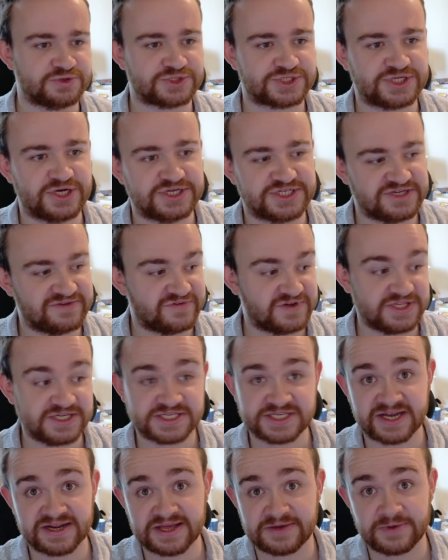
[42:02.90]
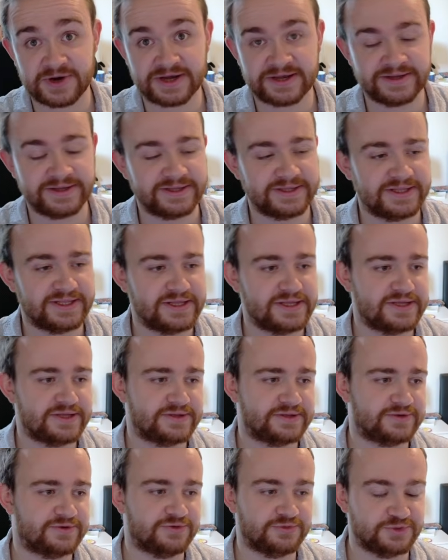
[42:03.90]
searching for this anyway.
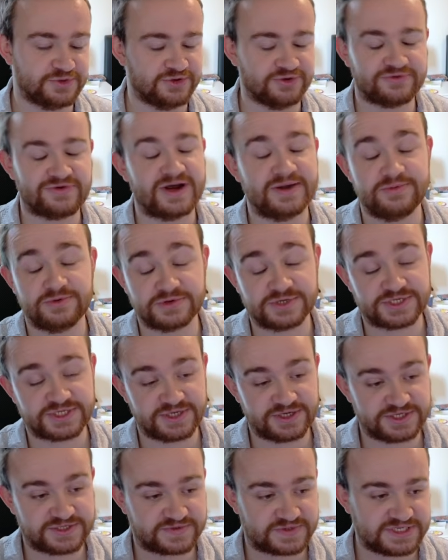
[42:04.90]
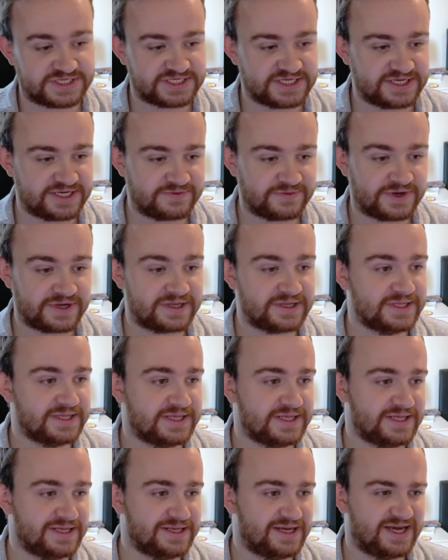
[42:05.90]
Or you're able to search for this anyway.
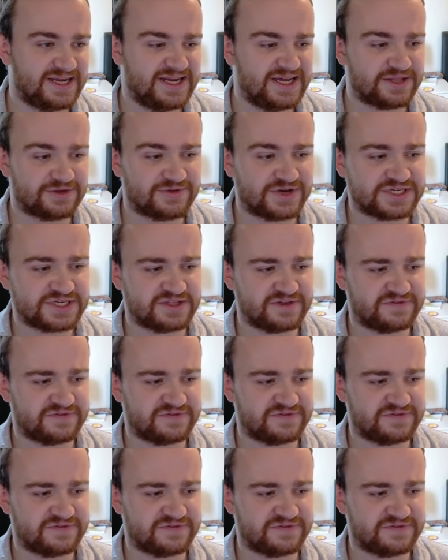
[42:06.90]
And yeah, the rest of the